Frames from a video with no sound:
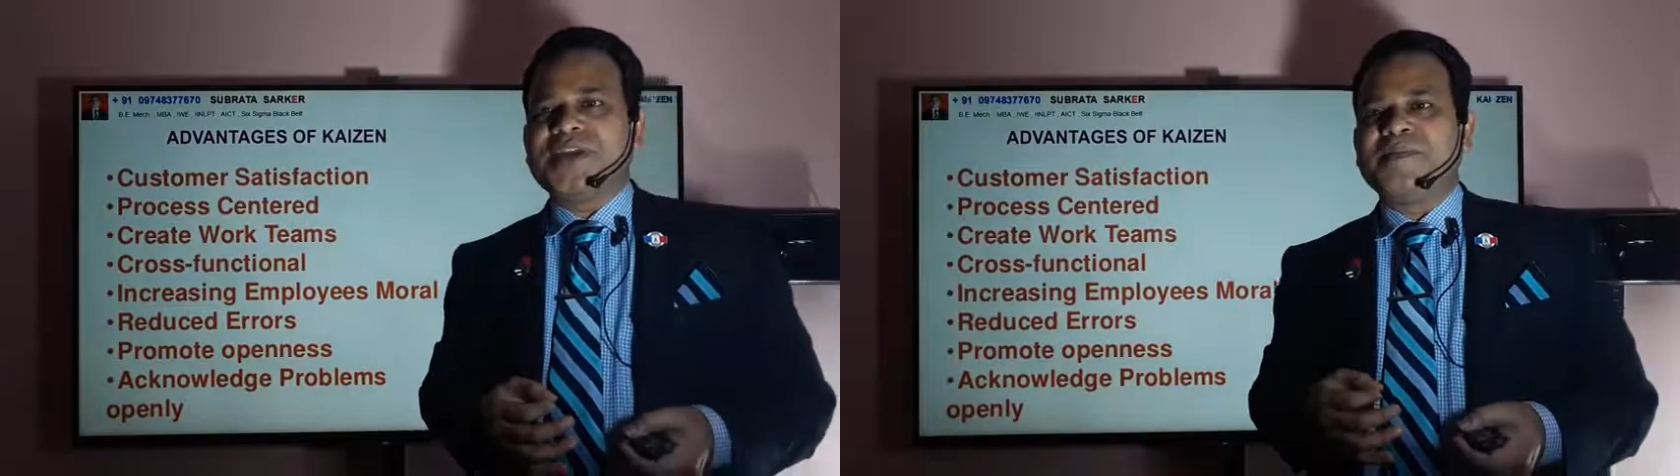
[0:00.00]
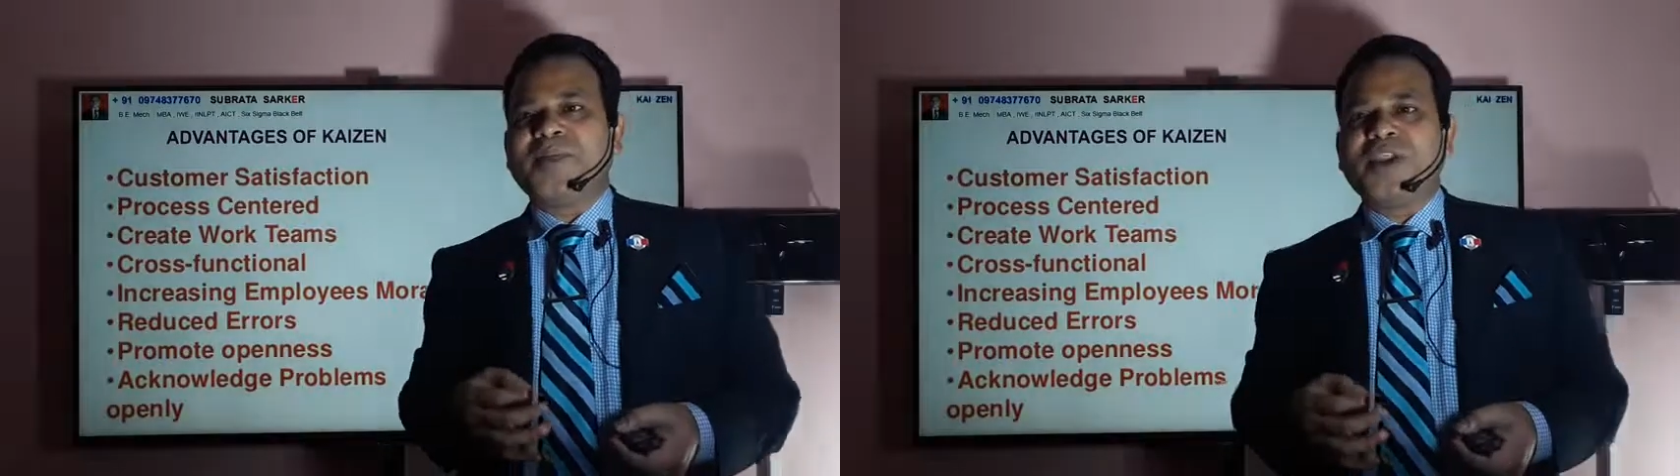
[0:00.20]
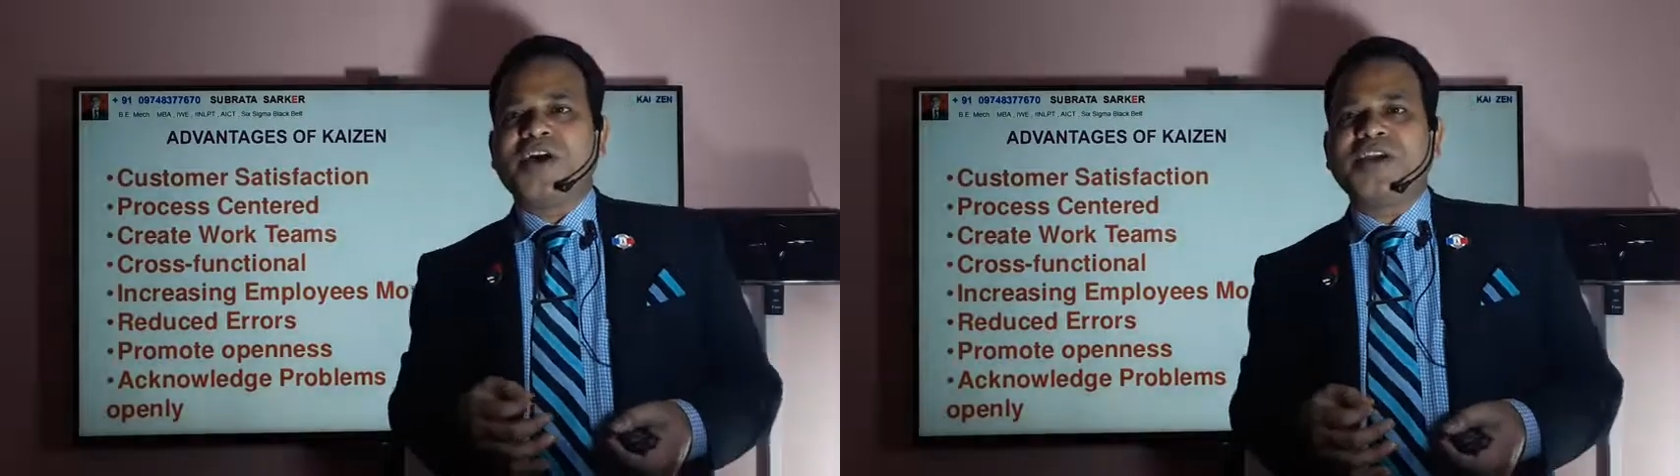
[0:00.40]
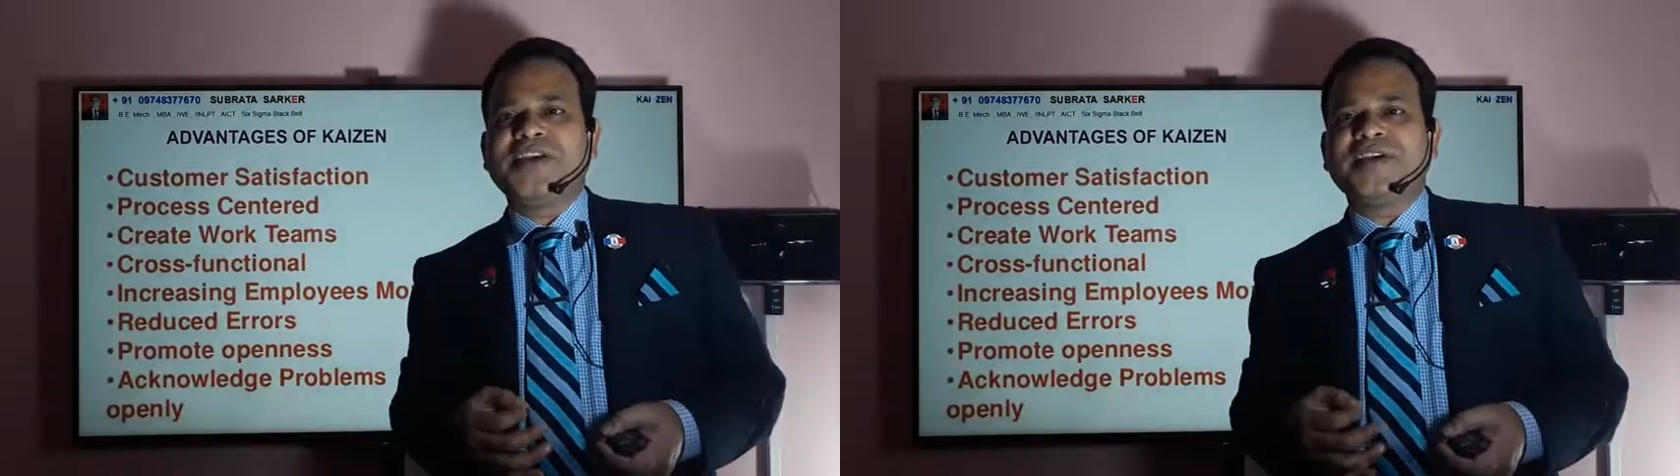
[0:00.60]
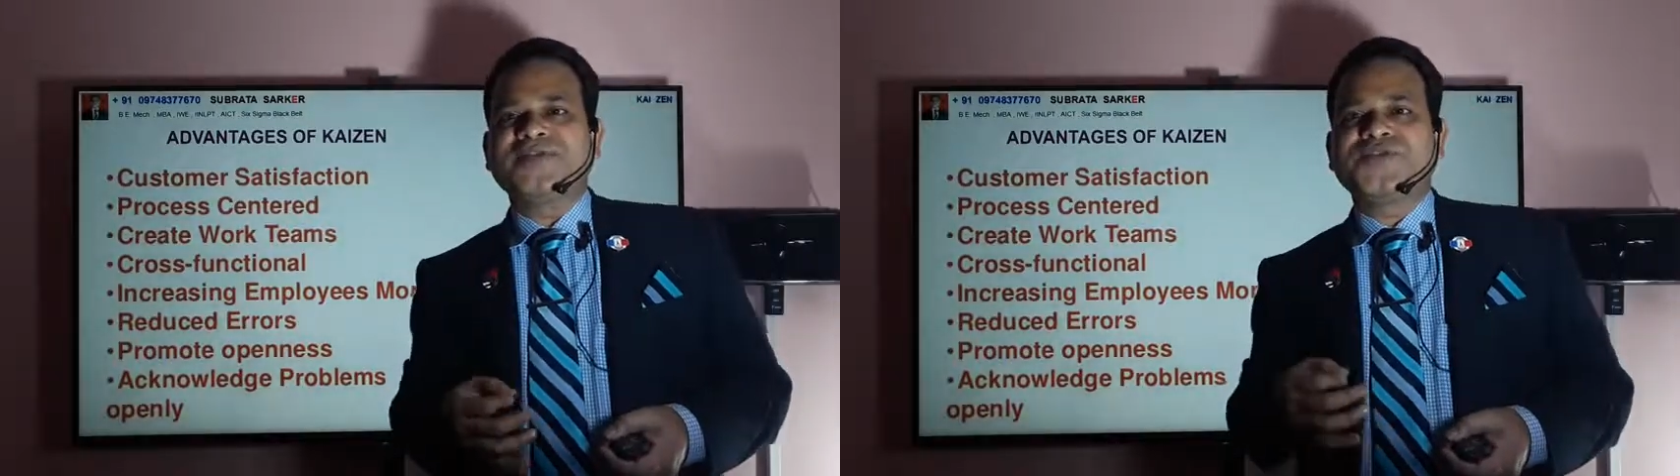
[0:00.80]

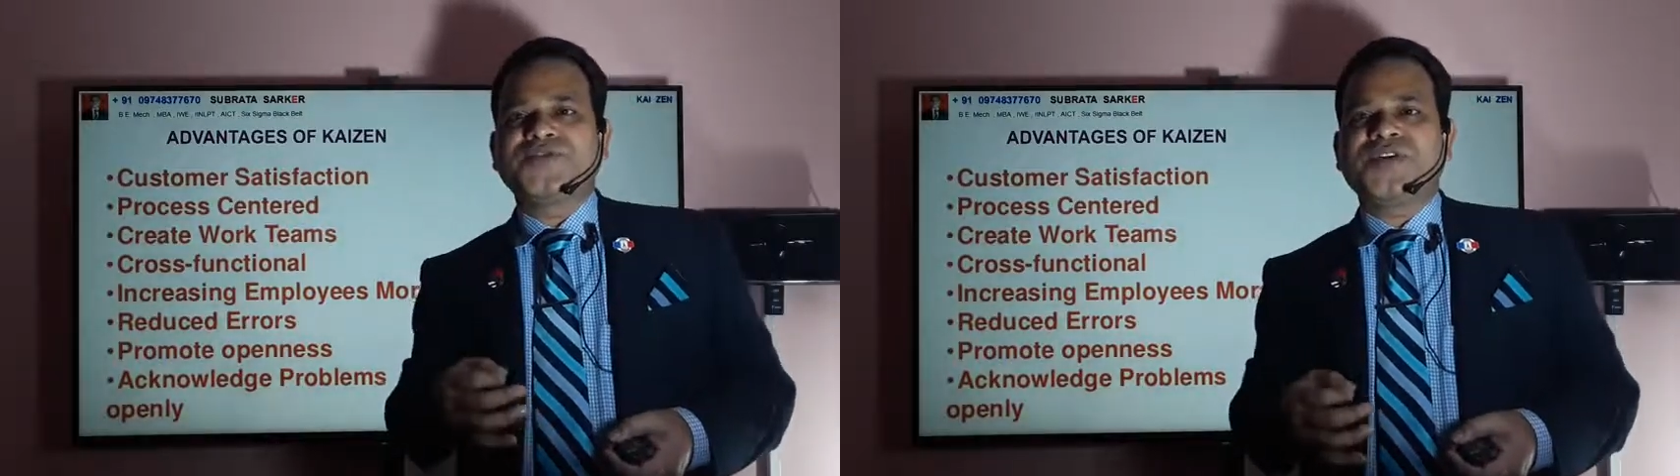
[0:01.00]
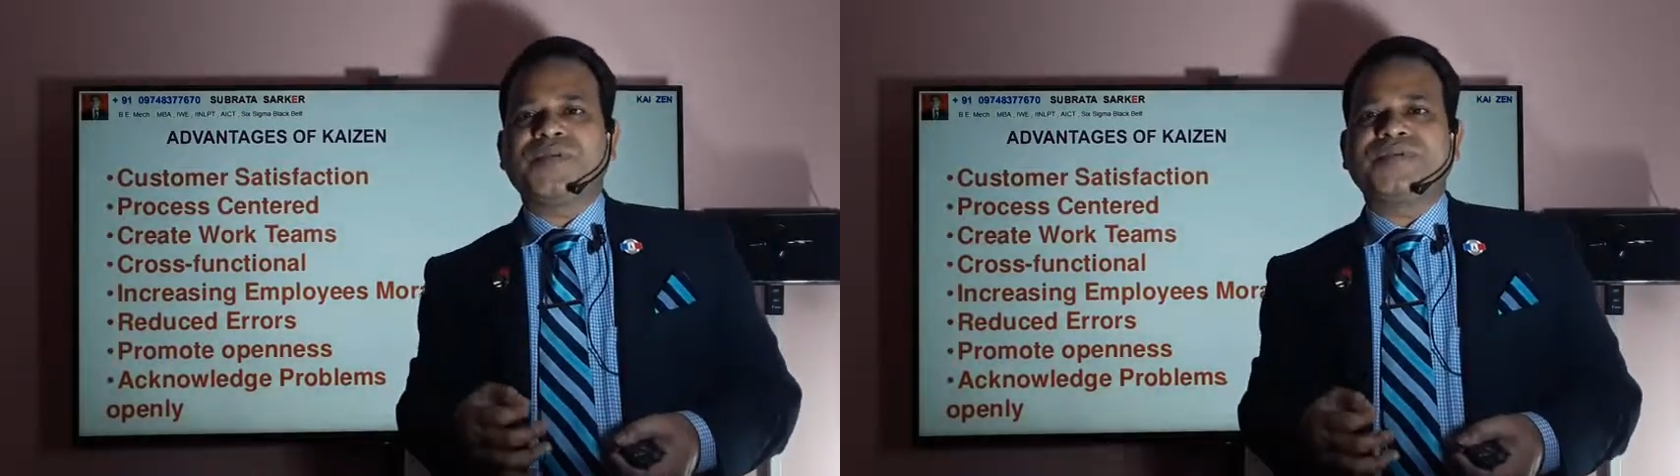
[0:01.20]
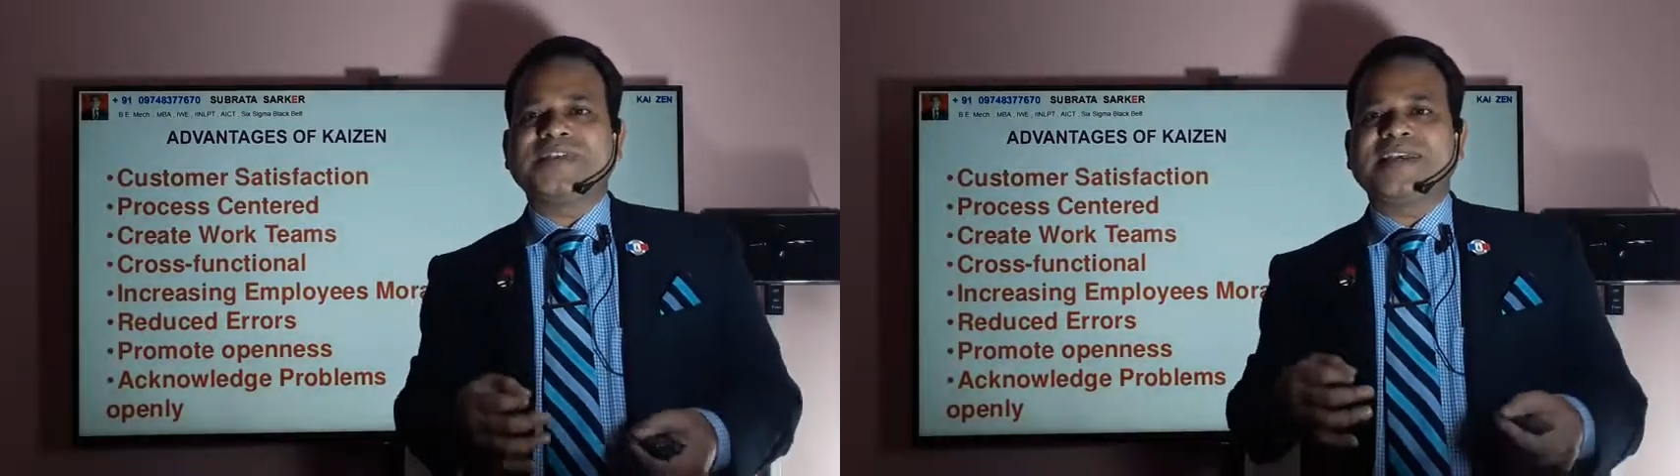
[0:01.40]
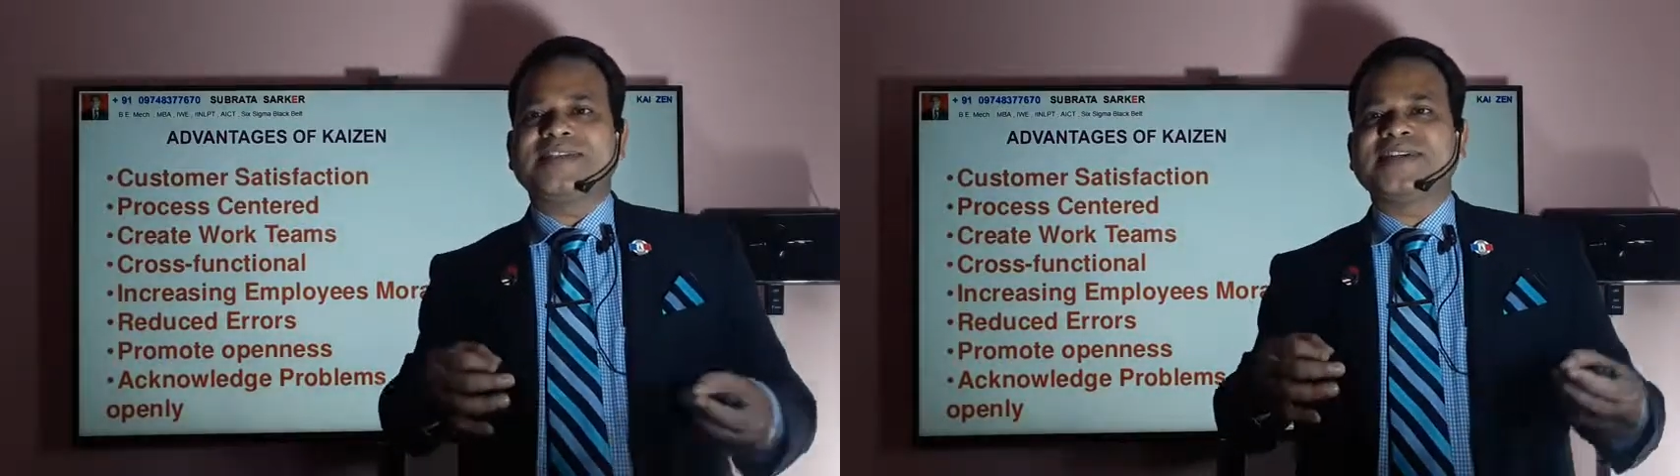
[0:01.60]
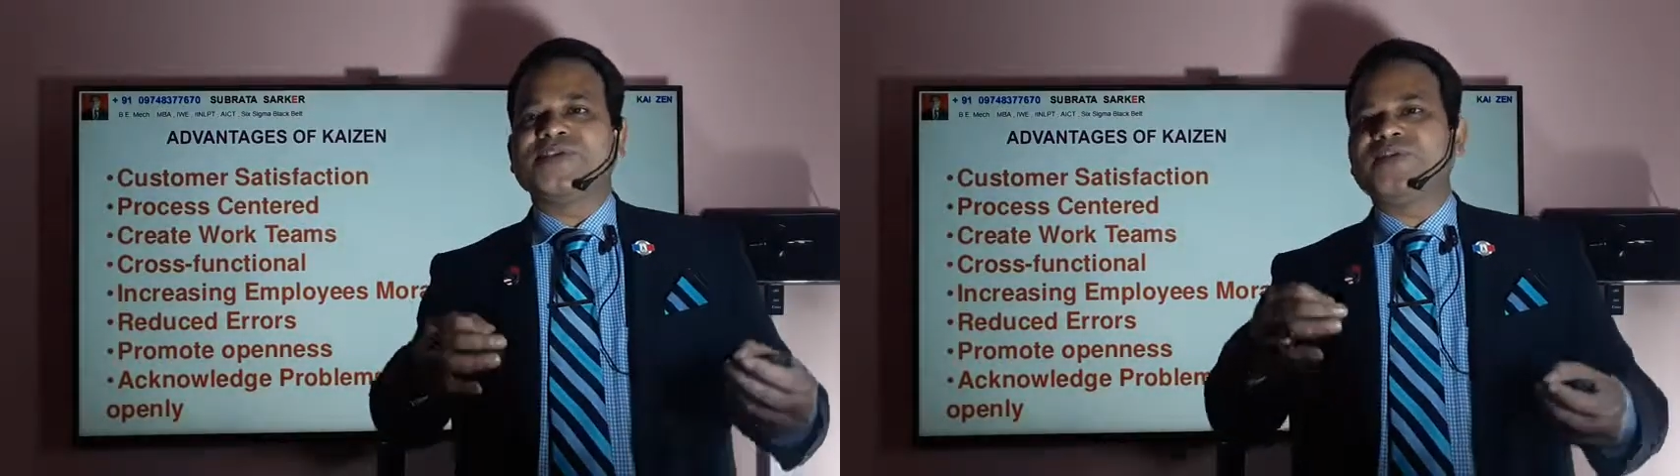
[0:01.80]
employee and serves as